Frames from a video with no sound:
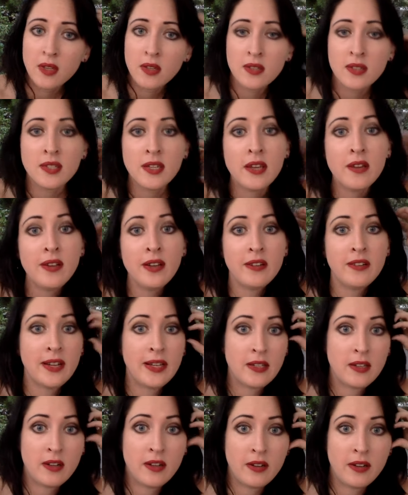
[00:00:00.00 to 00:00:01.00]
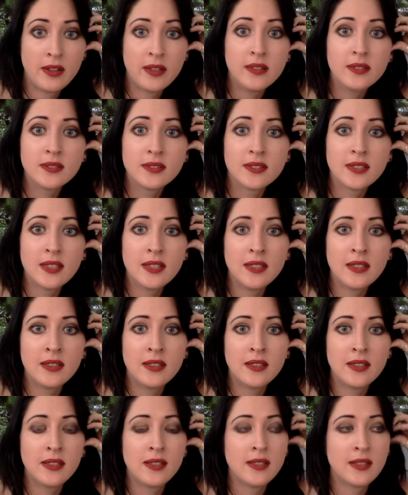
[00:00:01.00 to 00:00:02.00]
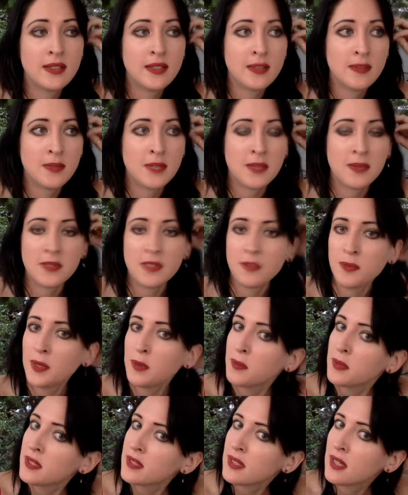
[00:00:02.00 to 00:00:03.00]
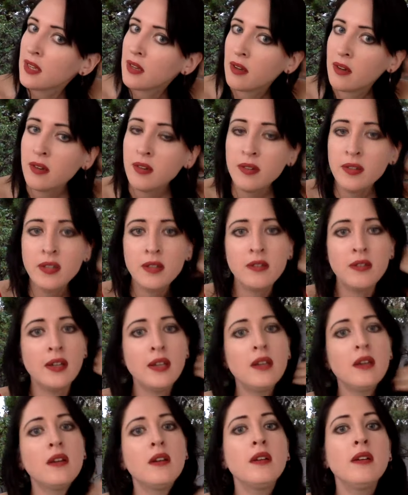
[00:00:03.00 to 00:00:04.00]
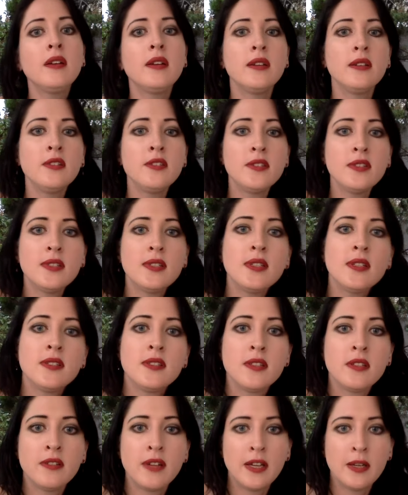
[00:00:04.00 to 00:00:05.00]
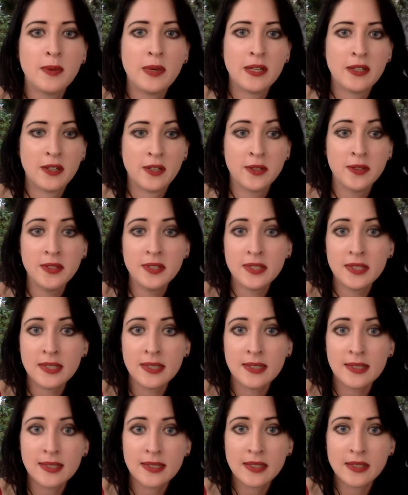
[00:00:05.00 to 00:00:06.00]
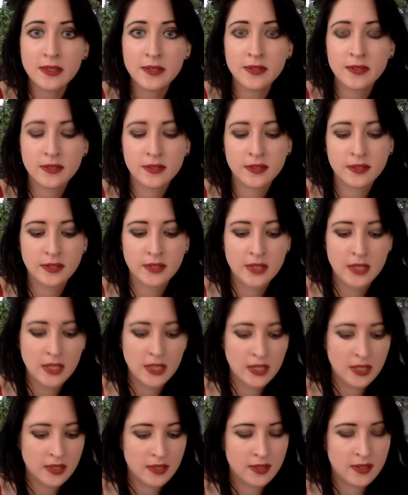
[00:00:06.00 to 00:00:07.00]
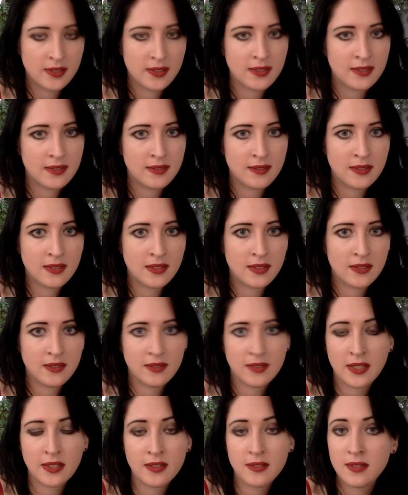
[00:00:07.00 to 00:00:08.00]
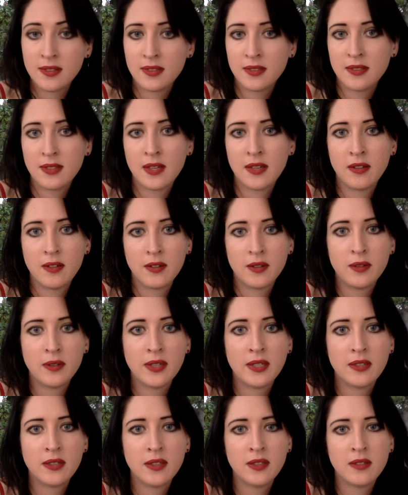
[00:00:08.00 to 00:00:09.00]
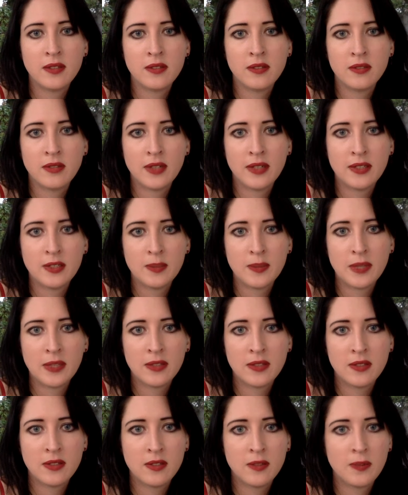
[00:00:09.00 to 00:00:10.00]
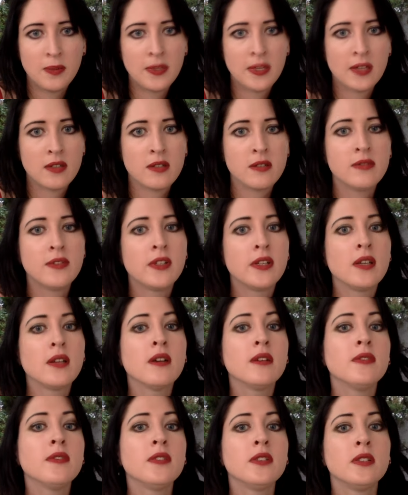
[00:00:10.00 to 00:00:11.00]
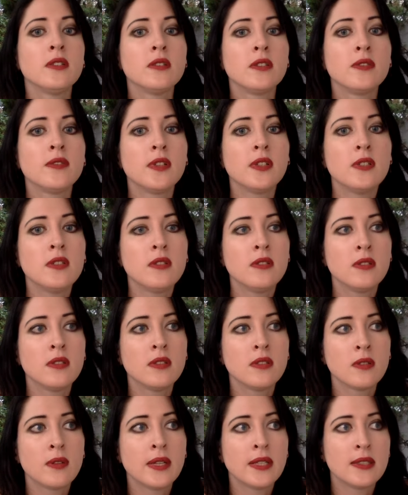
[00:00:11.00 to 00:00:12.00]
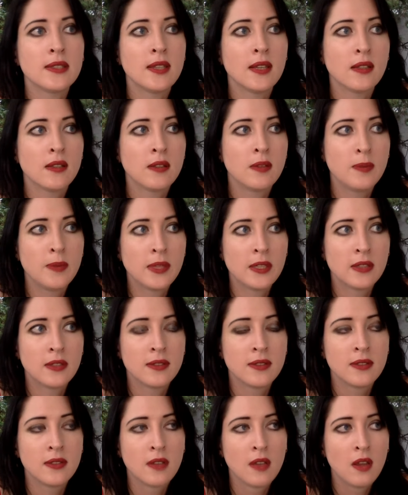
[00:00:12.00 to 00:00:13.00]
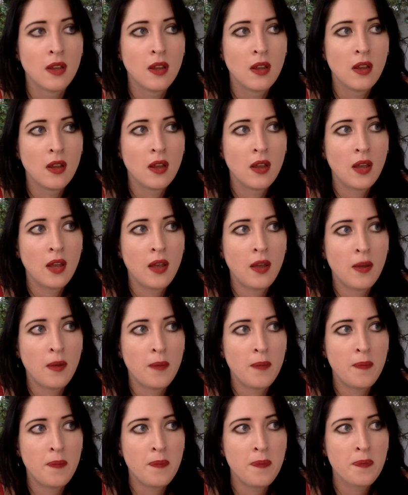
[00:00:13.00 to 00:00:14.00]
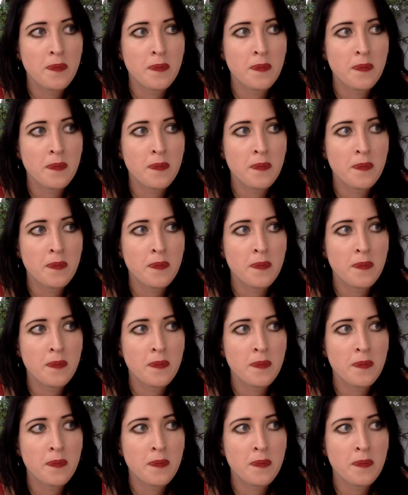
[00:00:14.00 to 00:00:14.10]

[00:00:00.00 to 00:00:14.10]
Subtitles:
So now I write horror, and I sometimes have people say, oh, you write horror, interesting, so you write about ghosts and stuff, and I say no, I don't write about the supernatural very often, or if I do, it's quite subtle, because I'm